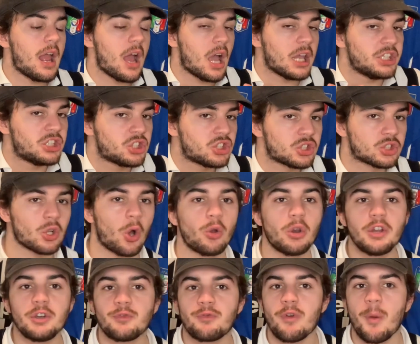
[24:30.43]
a
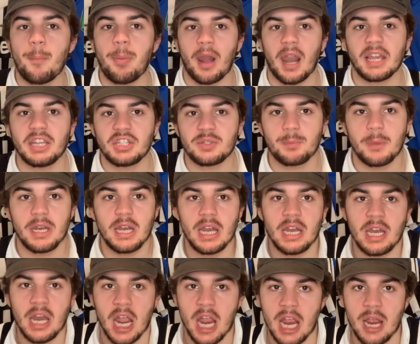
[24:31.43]
solid replacement in
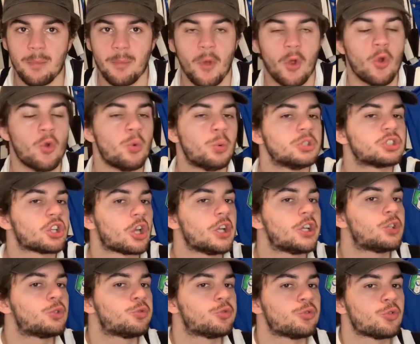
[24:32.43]
him, who was a
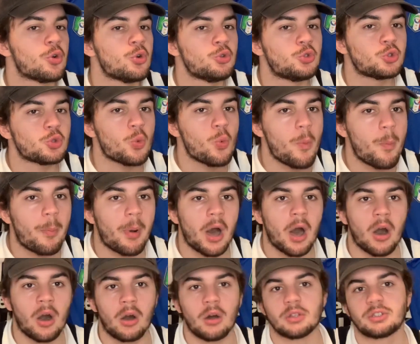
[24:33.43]
crucial
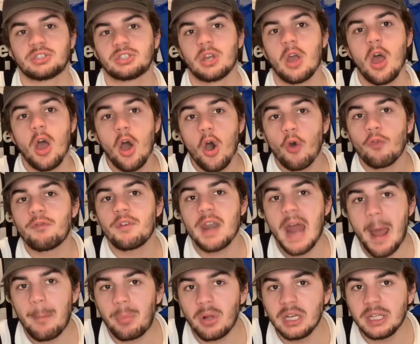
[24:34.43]
part of
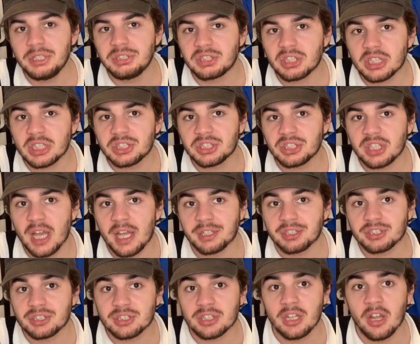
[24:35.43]
Napoli's
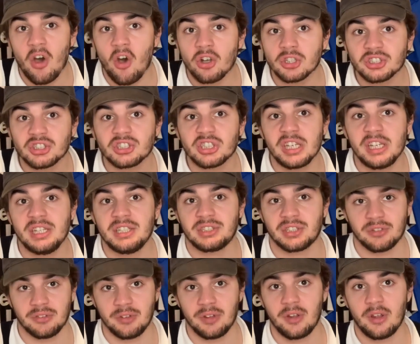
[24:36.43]
success last
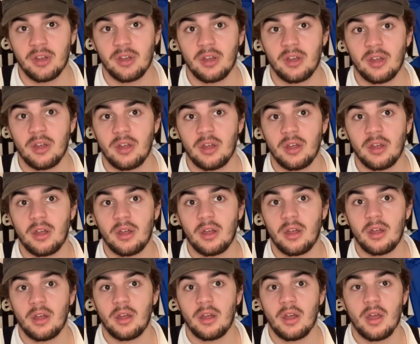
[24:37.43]
season.
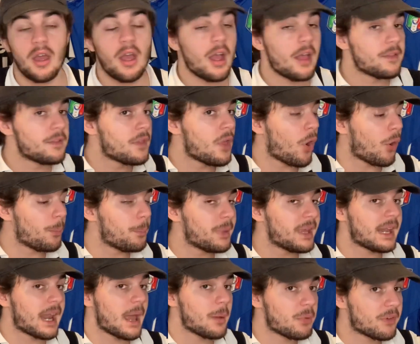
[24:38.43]
Not
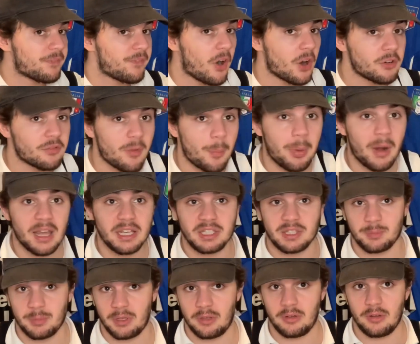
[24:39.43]
being able to find a
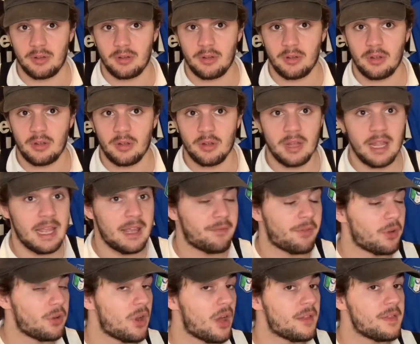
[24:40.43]
replacement,
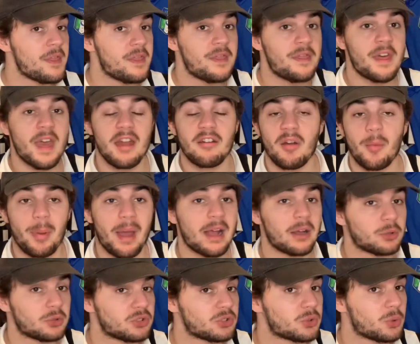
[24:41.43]
even
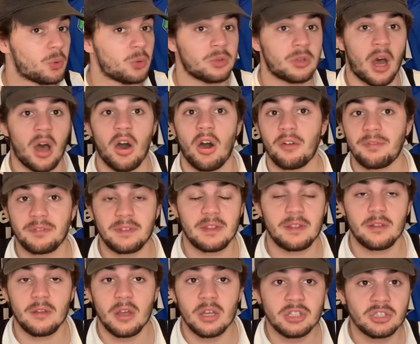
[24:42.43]
thereabouts or half
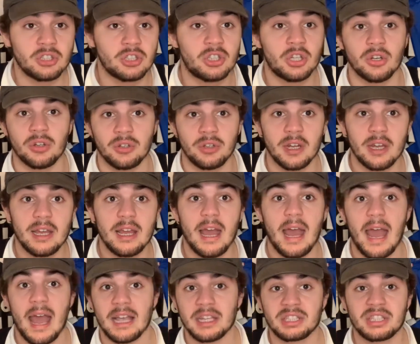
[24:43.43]
as good
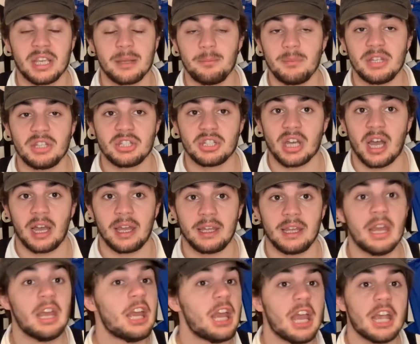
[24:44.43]
as Kim Min-jae,
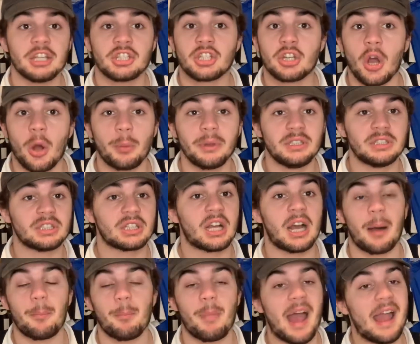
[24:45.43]
is going to
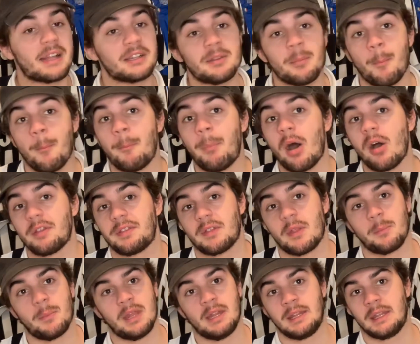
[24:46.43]
come back to bite
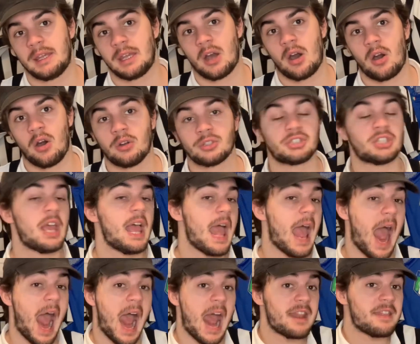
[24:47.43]
them in the arse.
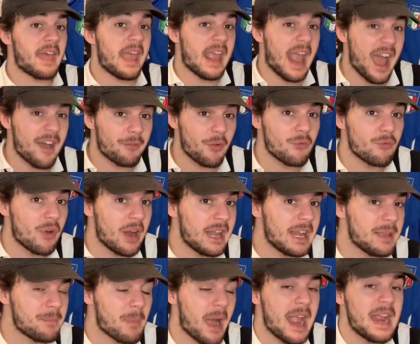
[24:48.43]
And they haven't
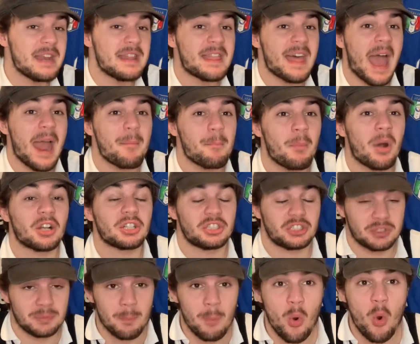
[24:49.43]
really made that
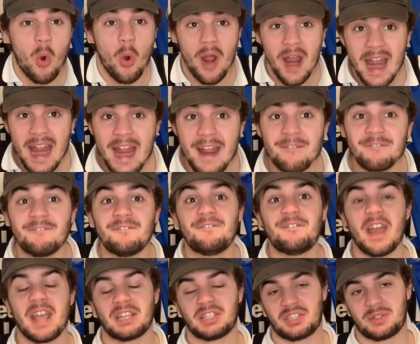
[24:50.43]
much more
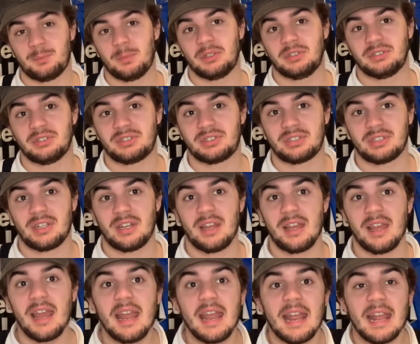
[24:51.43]
investment
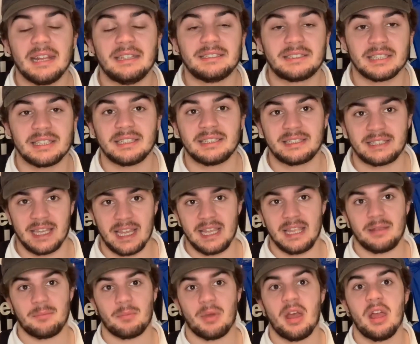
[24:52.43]
into the
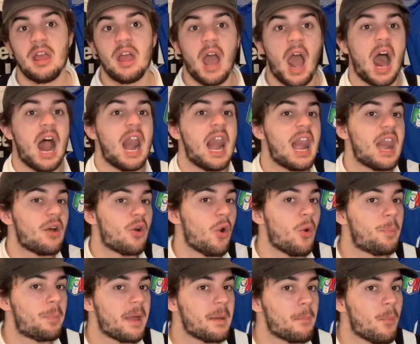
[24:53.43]
team. A little
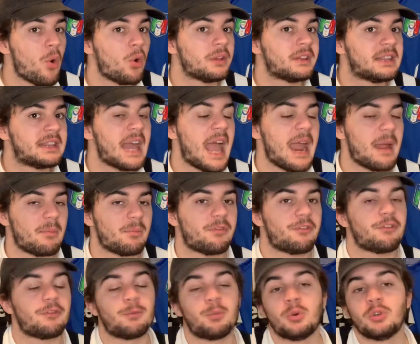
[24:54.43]
bit more
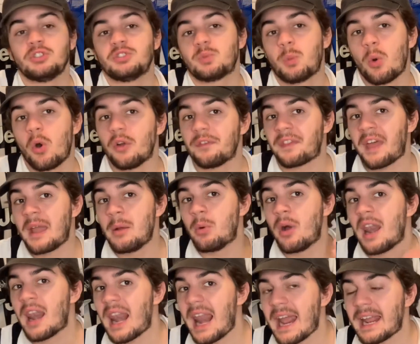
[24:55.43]
depth was what they were
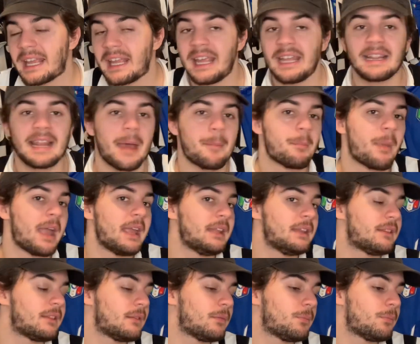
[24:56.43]
lacking. That
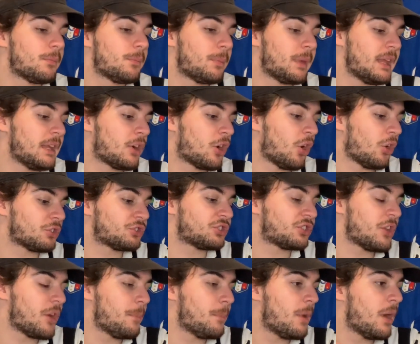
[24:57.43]
may cost
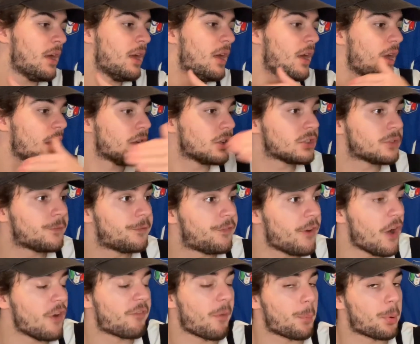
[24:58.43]
them
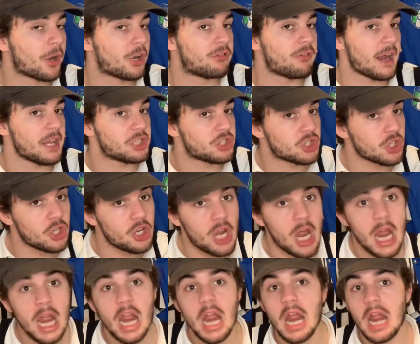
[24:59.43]
further
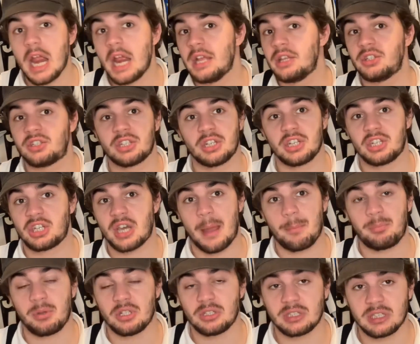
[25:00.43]
progression into the
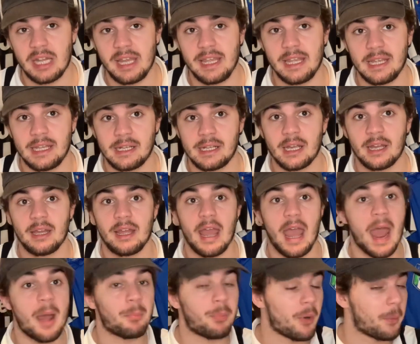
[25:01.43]
Champions League,
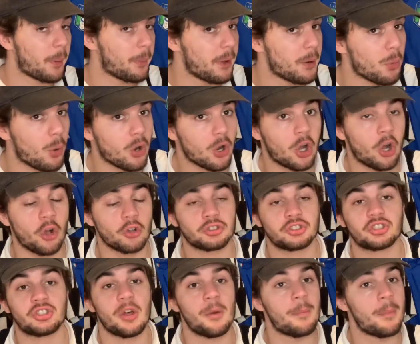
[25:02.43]
and probably what
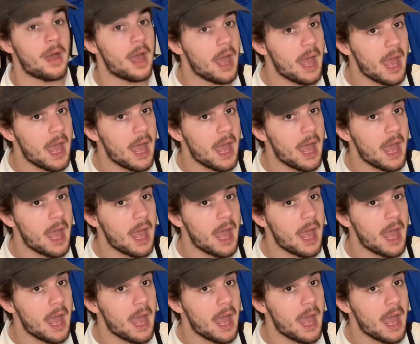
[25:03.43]
cost them